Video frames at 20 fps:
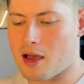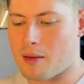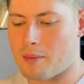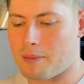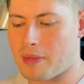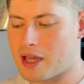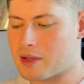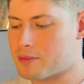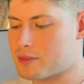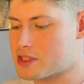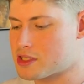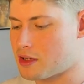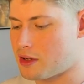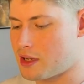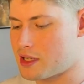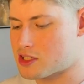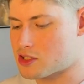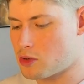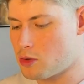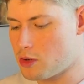
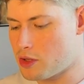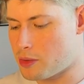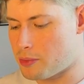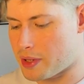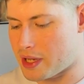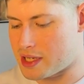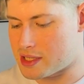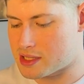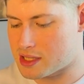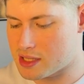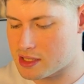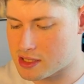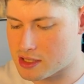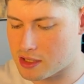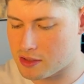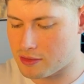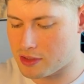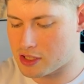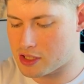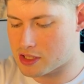magnetized all the bases.
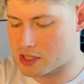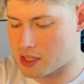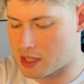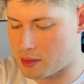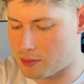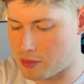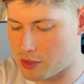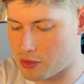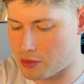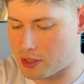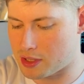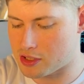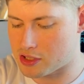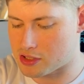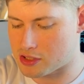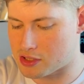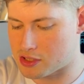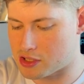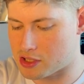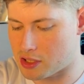So if I just get a model out
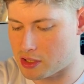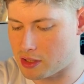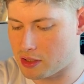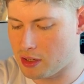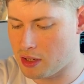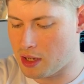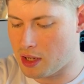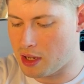just to show you.